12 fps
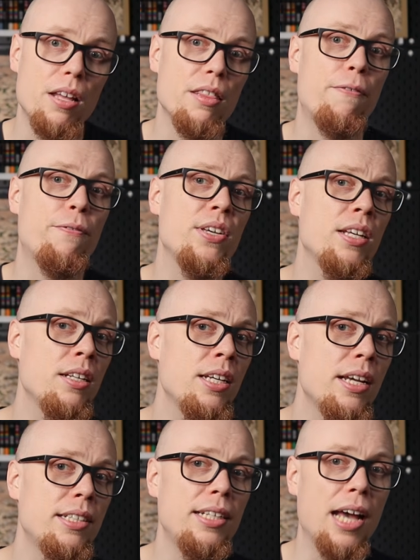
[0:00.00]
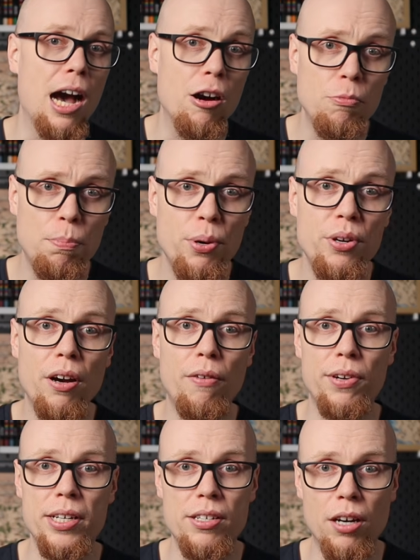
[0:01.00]
The feeling is the output
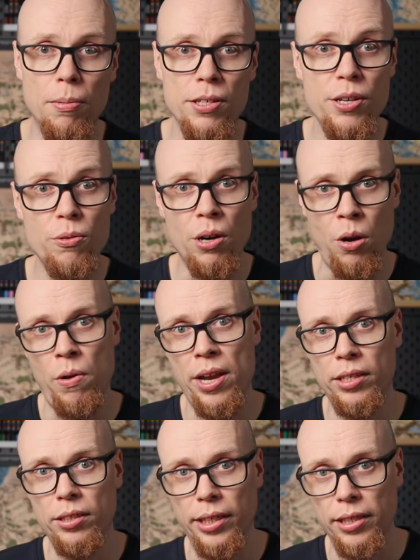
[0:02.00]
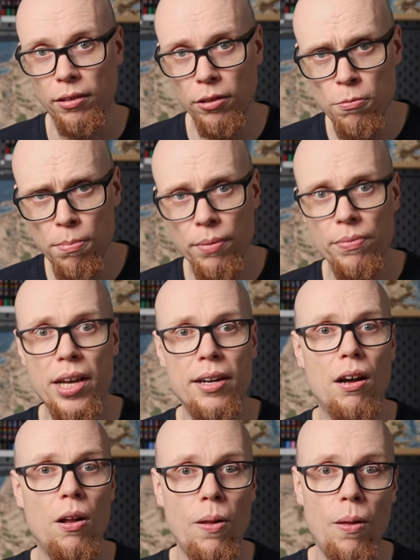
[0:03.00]
of a WOAC loop that
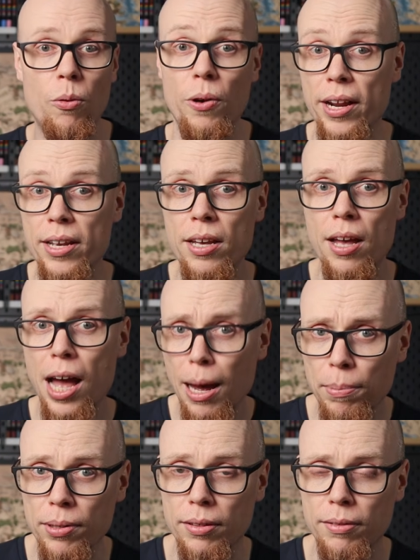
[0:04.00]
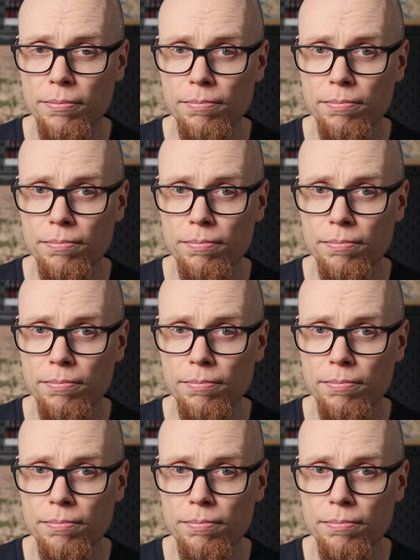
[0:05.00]
already happened.